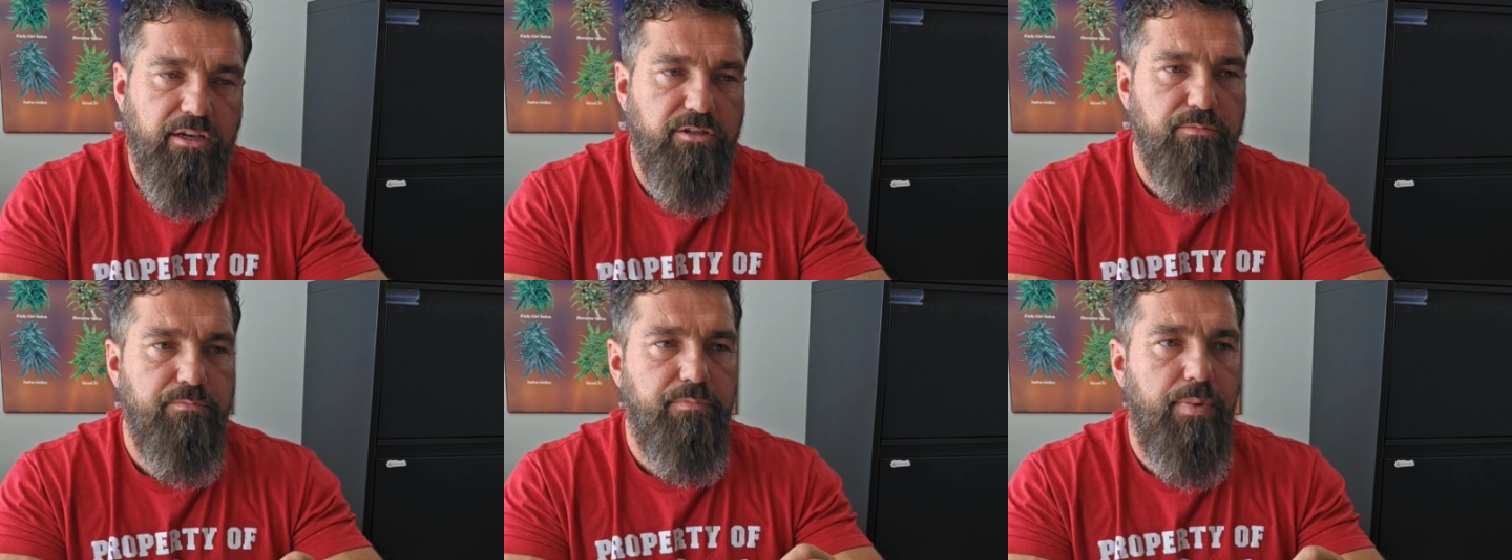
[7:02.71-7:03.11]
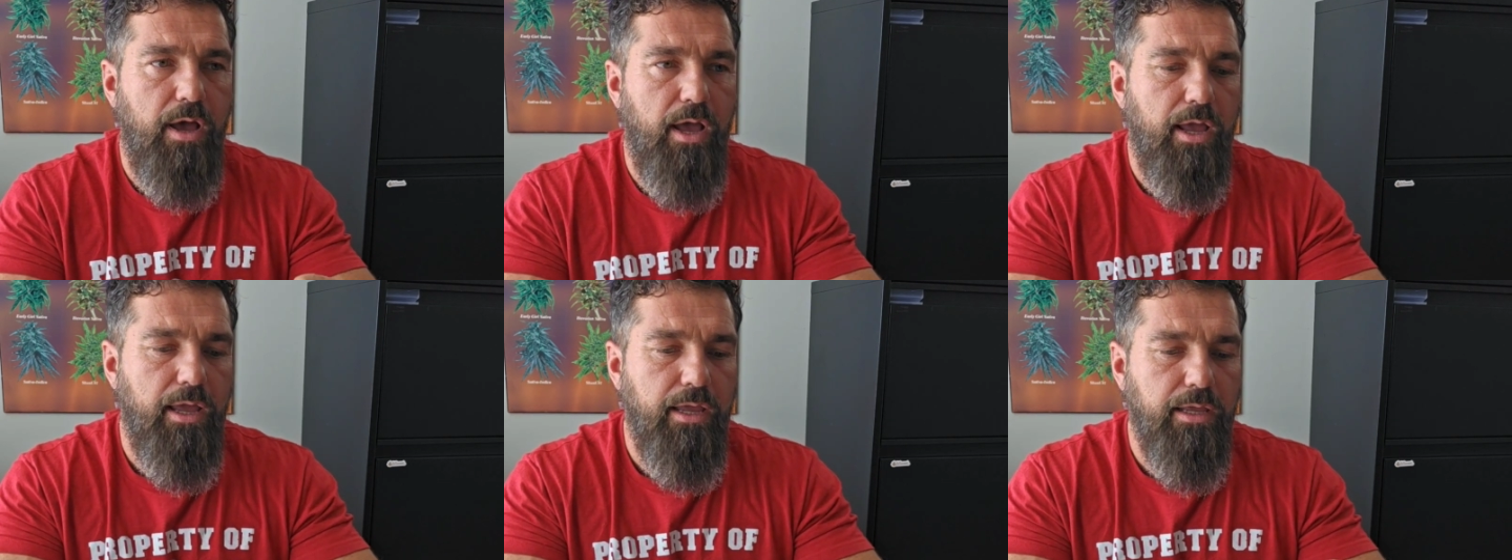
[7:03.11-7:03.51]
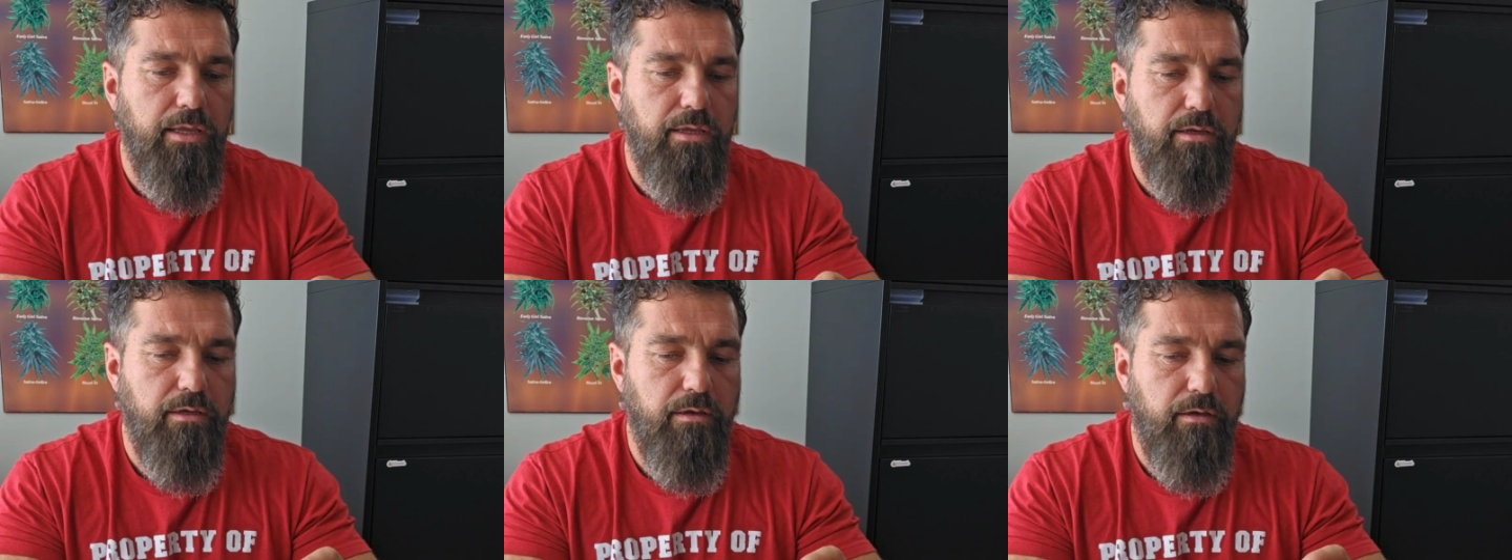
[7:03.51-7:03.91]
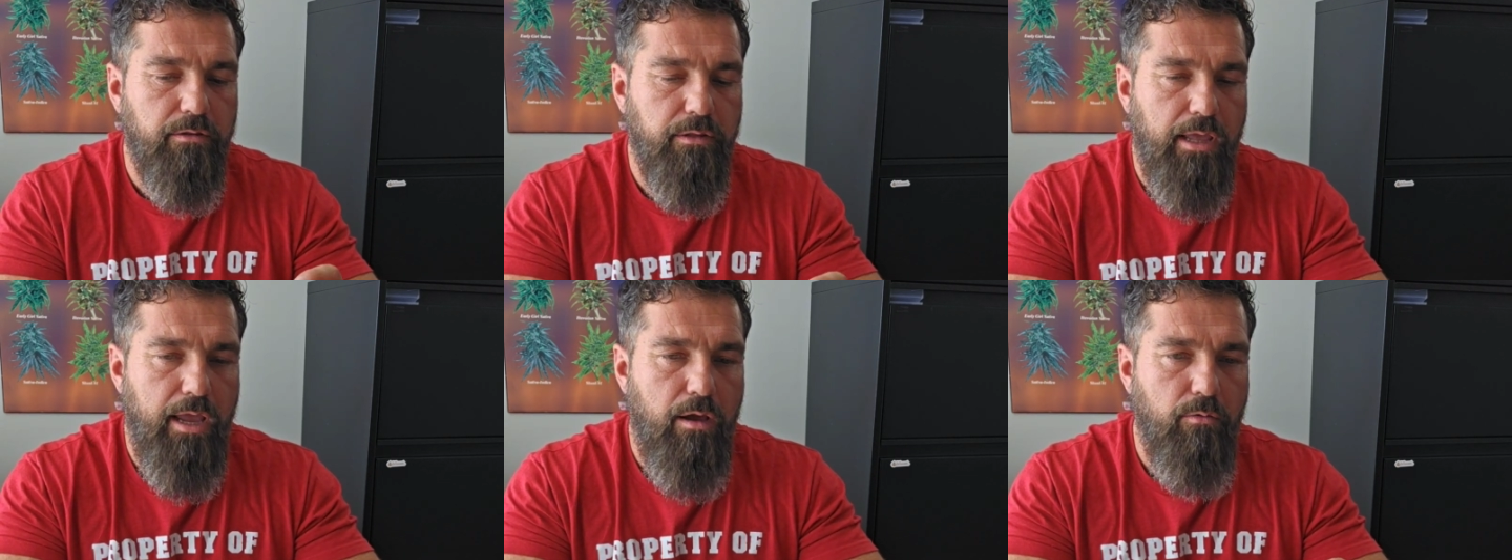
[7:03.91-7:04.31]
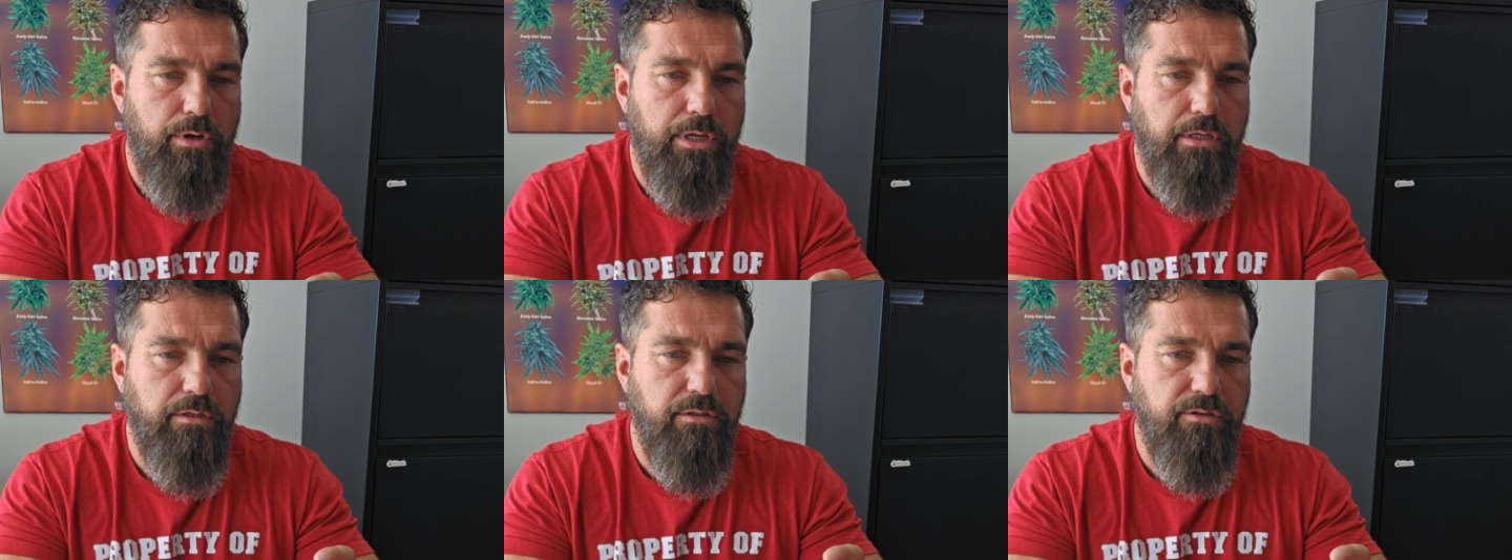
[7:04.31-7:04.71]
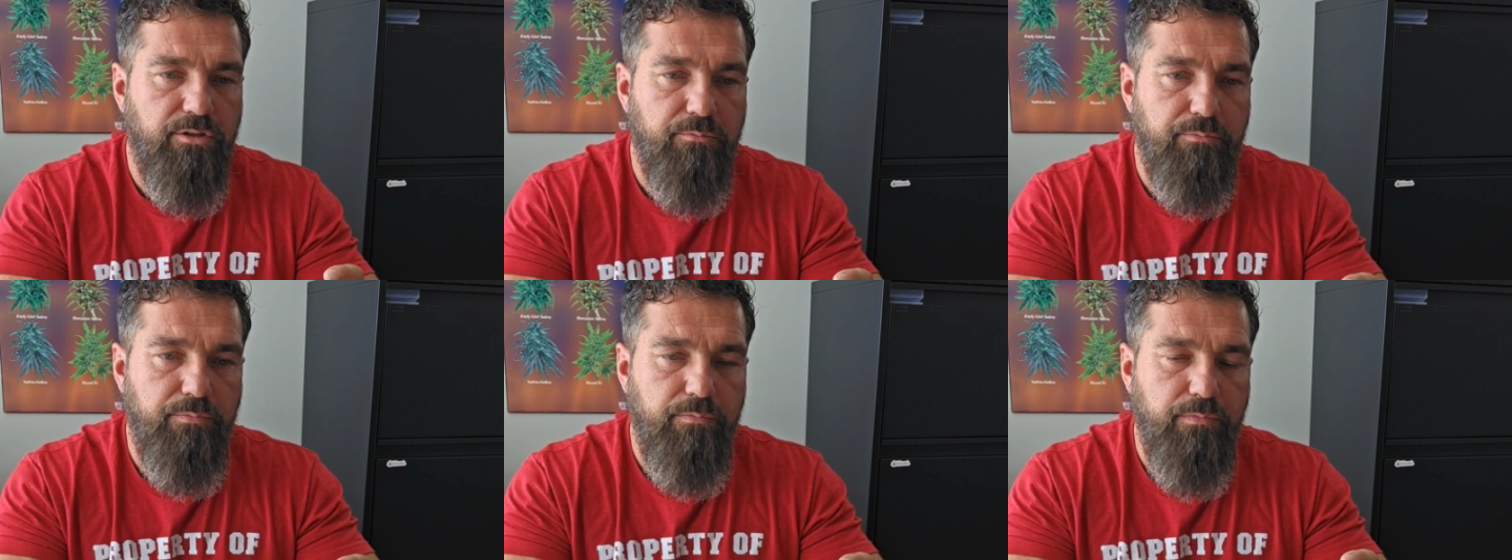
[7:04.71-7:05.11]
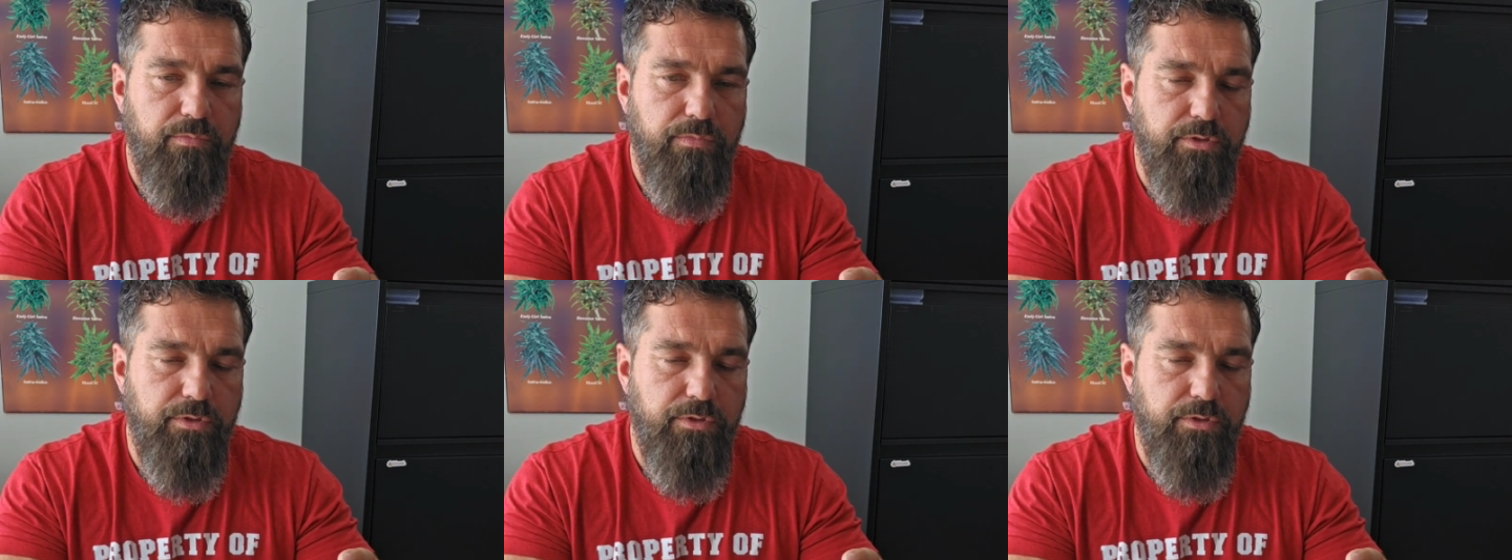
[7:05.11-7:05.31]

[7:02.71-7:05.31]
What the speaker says: that terpenes are